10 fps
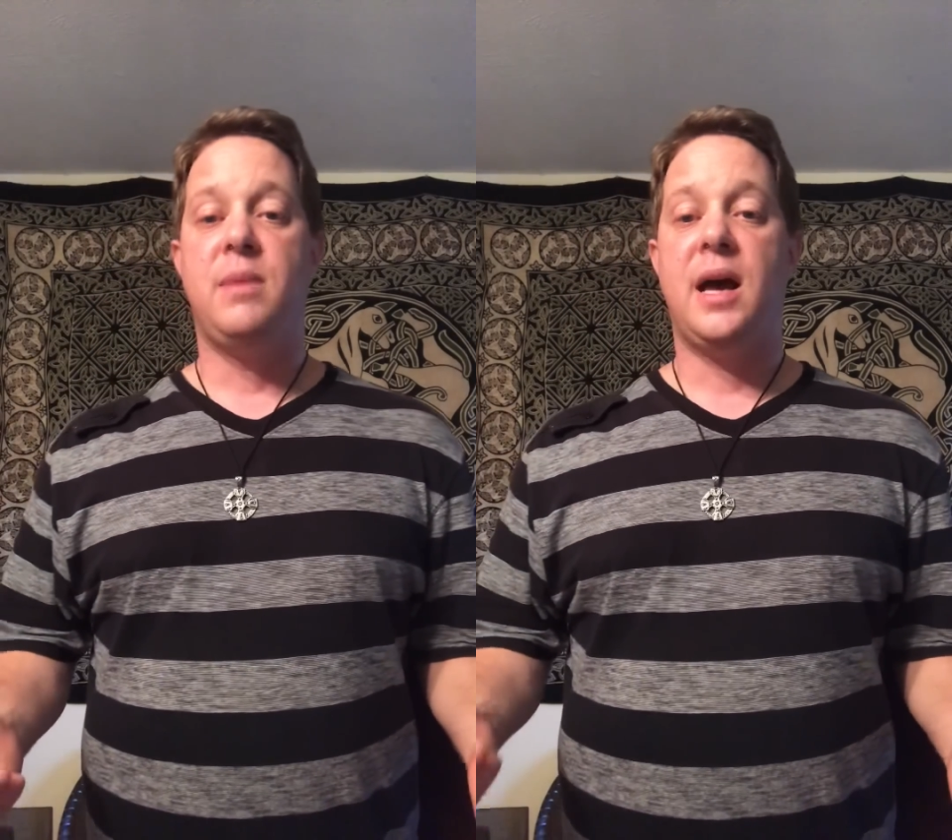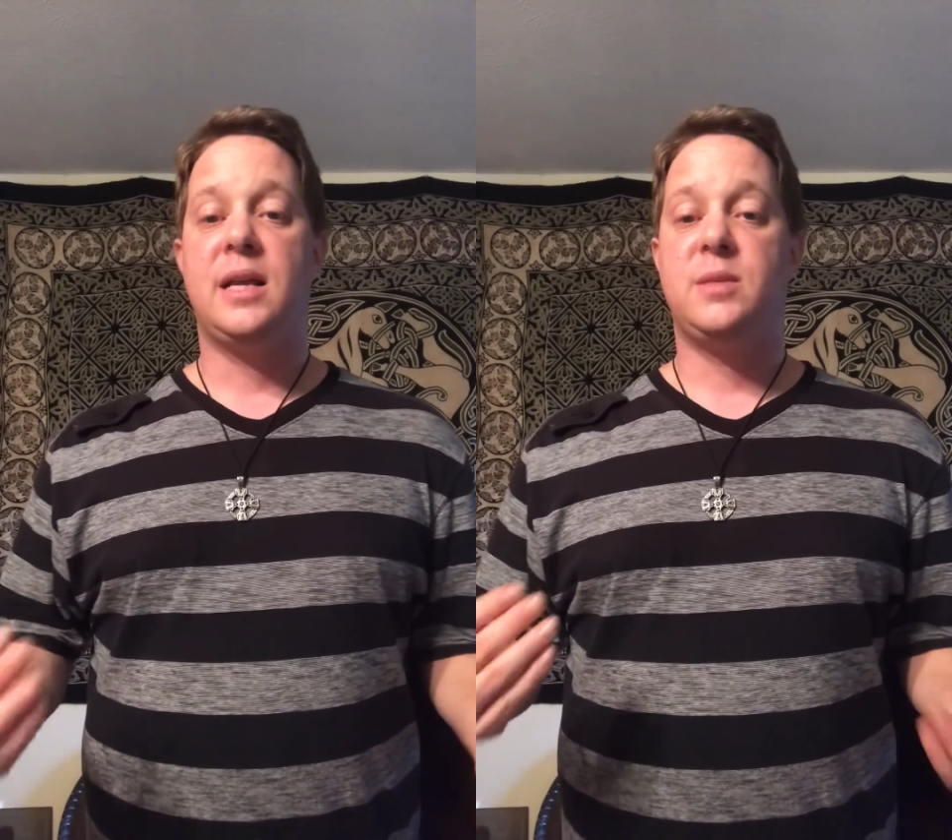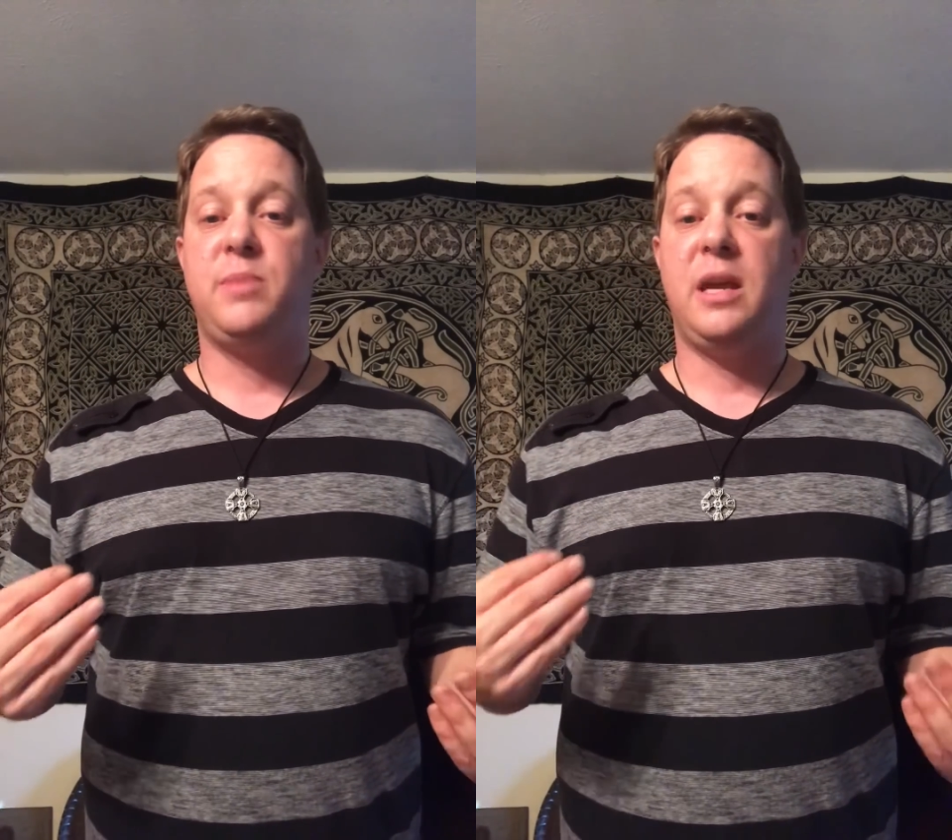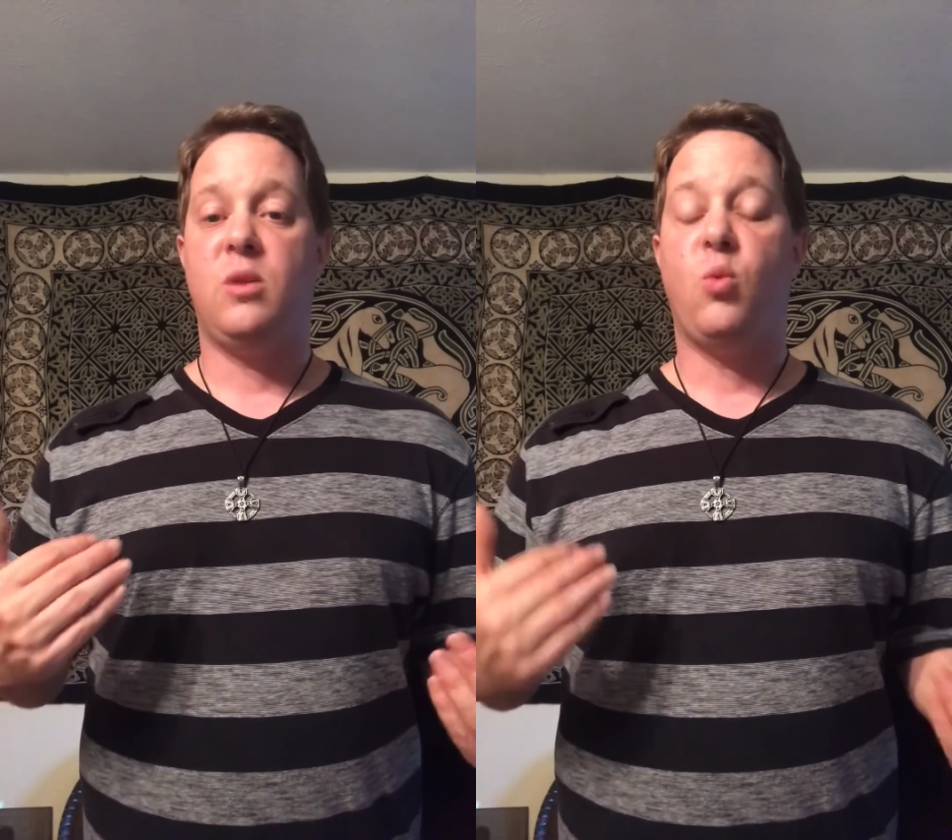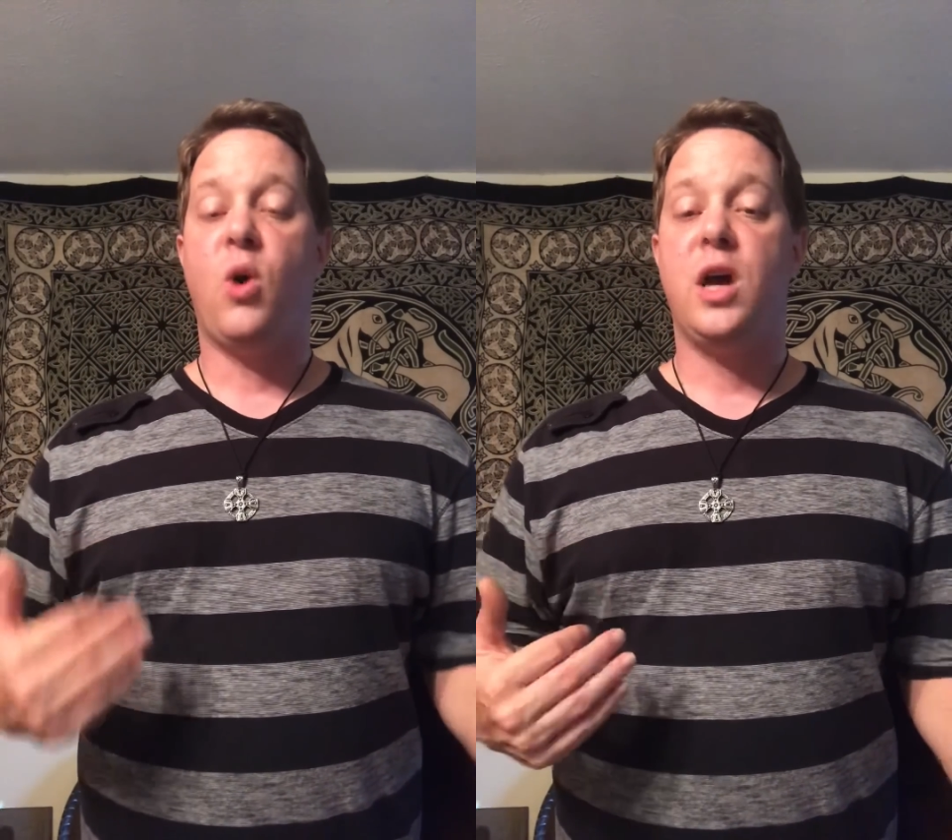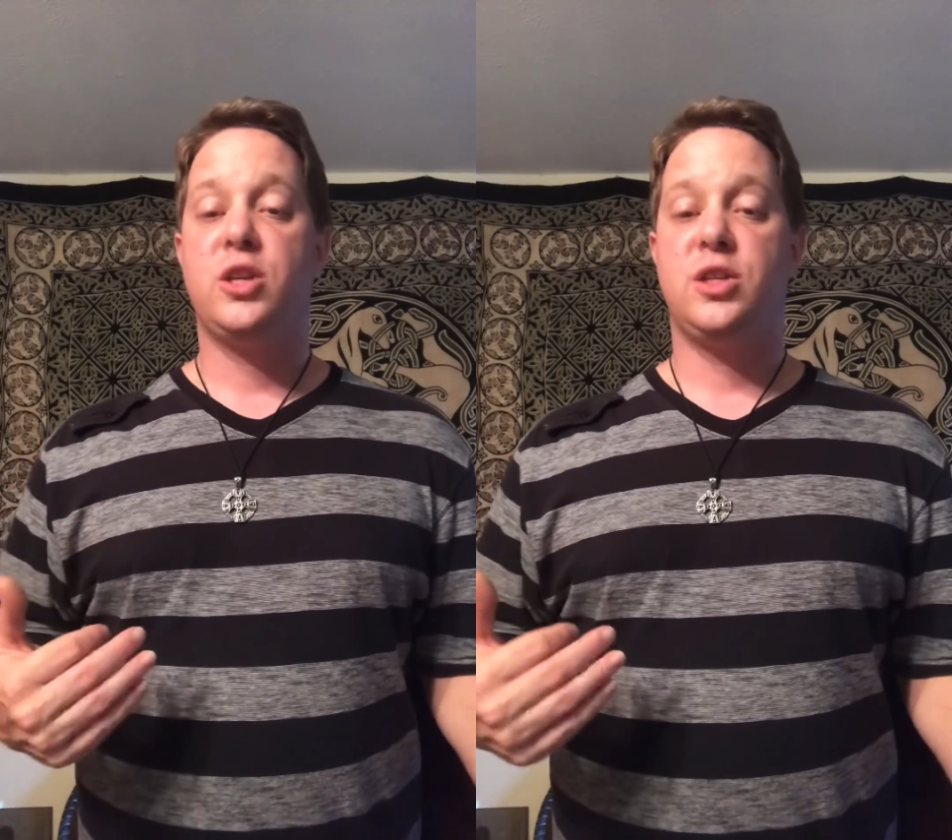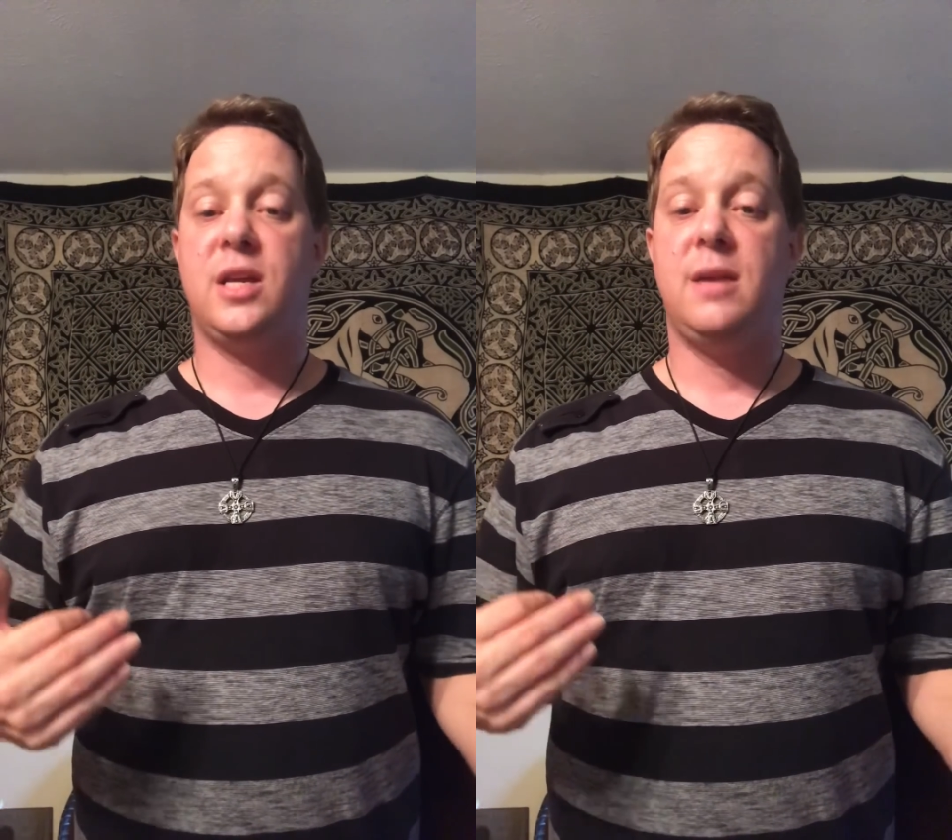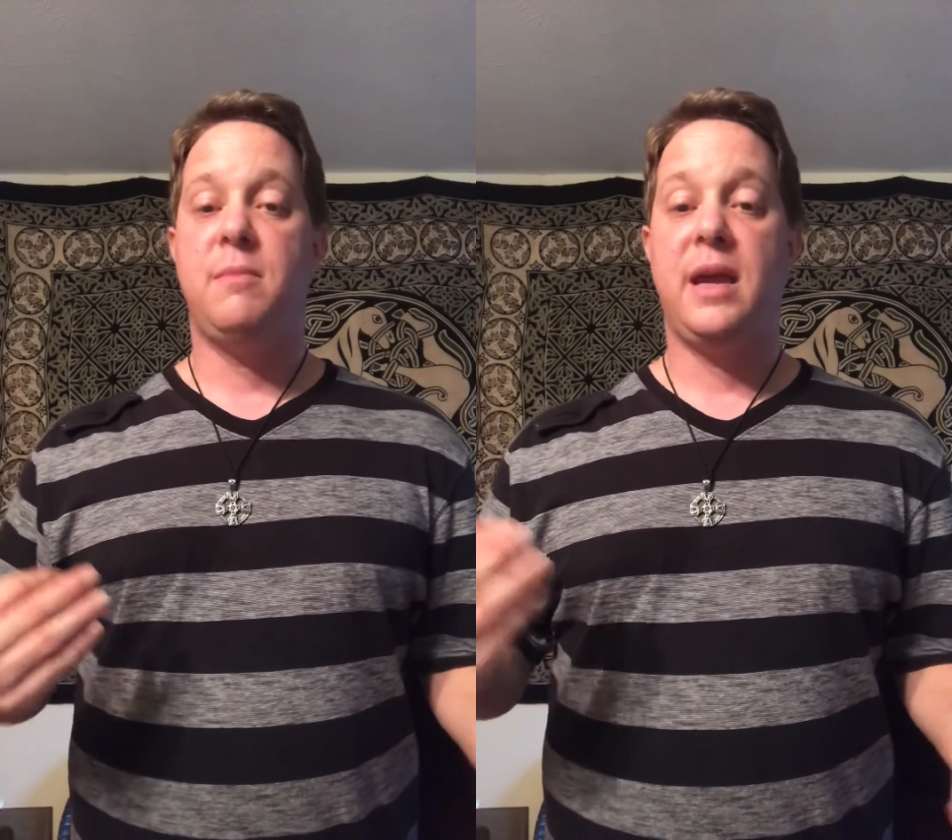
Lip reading: us being washed and